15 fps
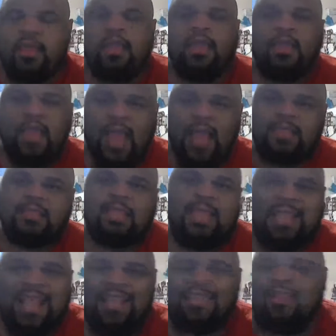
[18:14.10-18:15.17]
Yes, they
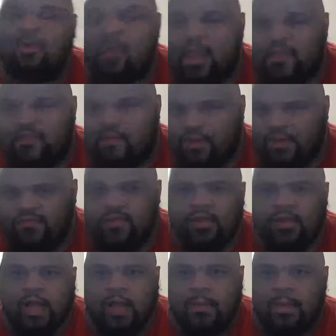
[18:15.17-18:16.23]
take little influence from the
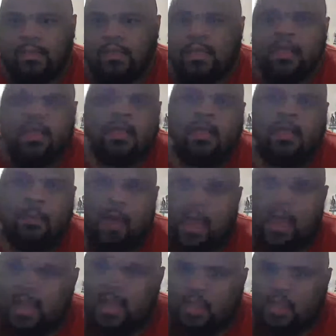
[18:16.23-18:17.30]
comics,
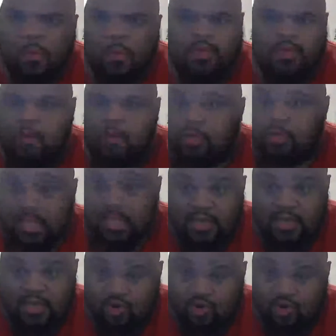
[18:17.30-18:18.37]
but it's almost a completely
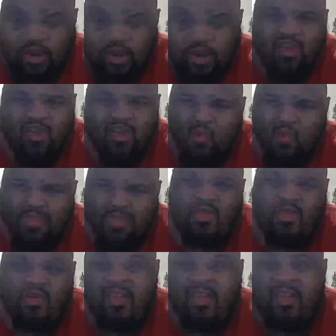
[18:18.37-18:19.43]
different story with
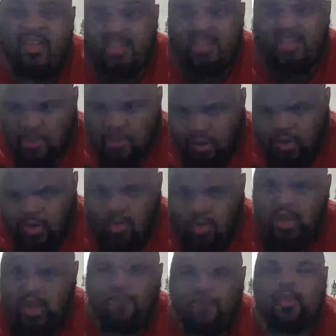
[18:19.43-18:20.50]
little
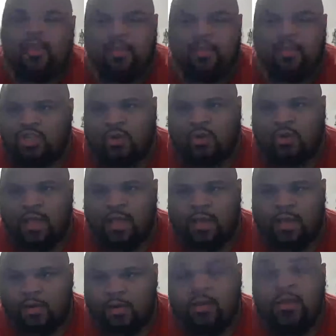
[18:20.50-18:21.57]
sprinkles of the
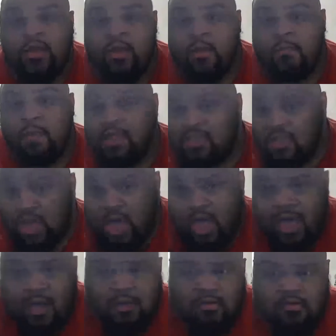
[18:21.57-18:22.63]
line to it. But it's
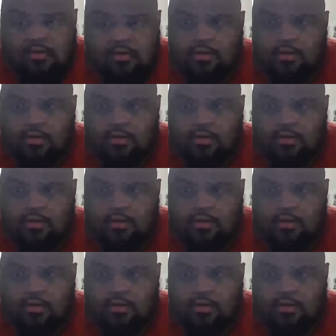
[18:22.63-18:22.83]
good.